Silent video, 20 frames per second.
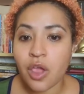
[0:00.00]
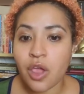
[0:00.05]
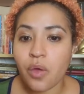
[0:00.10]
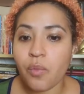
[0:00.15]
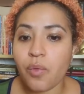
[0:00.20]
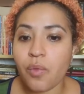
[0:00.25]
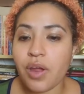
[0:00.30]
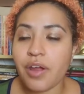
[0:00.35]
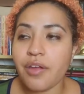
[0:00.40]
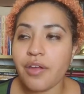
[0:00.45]

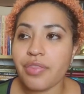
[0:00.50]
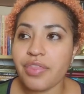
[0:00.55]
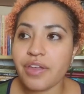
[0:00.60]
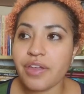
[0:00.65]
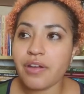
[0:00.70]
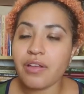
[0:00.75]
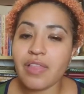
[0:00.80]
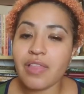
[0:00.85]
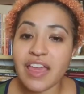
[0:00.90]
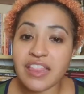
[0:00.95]
where
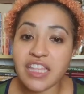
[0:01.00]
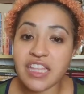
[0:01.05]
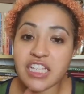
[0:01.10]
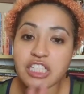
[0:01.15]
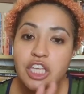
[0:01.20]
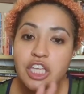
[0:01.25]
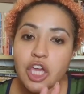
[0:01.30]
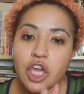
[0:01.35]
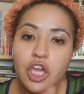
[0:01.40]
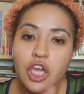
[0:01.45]
there are like these
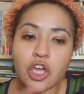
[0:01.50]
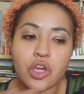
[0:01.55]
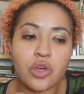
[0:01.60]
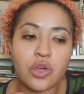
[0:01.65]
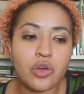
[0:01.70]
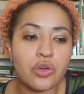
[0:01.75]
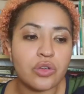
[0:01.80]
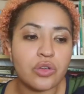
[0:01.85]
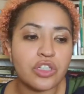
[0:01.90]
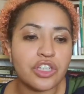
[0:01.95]

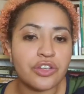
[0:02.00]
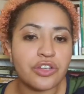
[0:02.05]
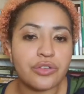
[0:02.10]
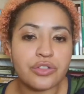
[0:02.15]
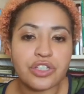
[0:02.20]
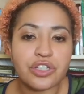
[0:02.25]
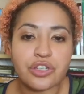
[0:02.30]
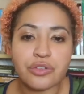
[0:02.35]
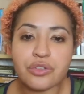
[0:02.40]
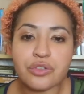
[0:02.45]
huge,
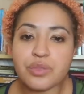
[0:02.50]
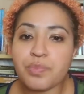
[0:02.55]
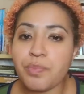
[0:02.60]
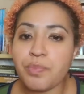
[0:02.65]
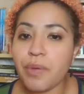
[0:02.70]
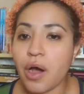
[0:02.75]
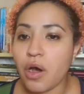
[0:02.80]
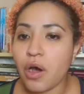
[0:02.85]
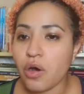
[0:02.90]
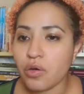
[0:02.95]
huge, huge
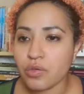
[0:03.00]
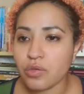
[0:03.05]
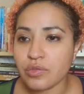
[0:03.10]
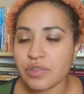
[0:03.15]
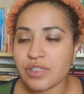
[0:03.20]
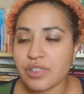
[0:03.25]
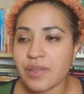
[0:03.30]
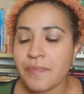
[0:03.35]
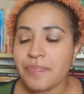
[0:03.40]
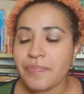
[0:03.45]

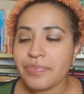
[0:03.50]
bones.